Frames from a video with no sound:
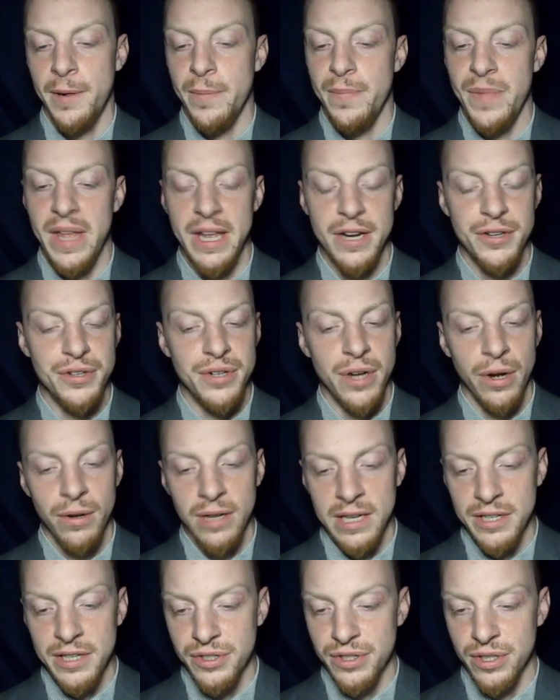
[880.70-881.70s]
It is no
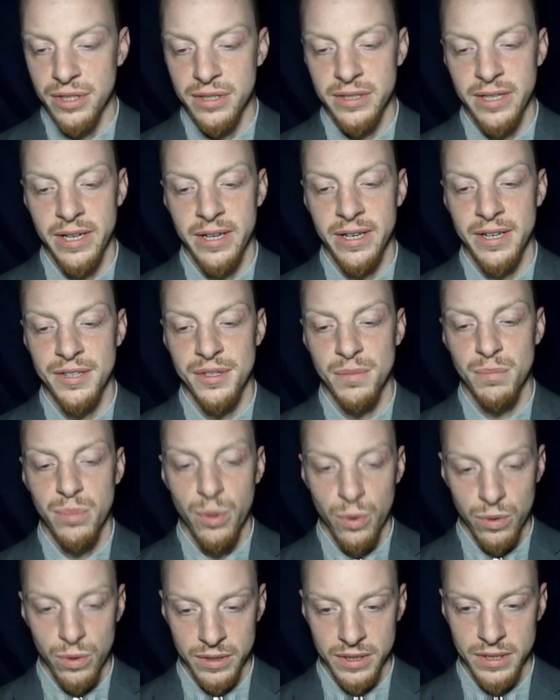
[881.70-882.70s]
less certain than it is
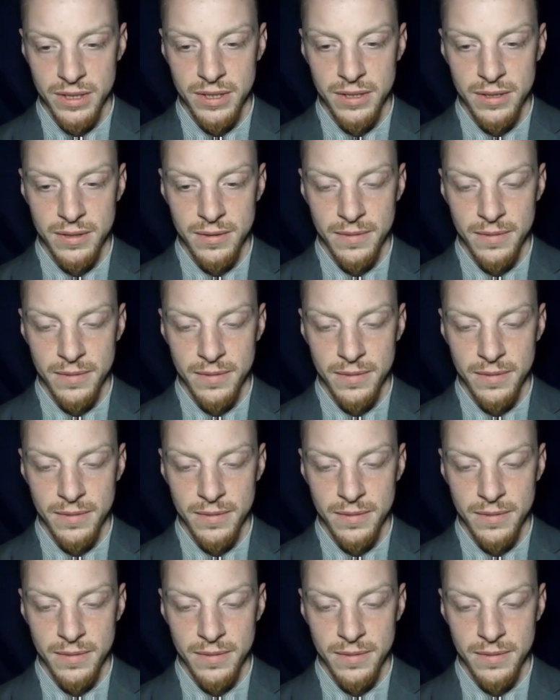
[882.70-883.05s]
important,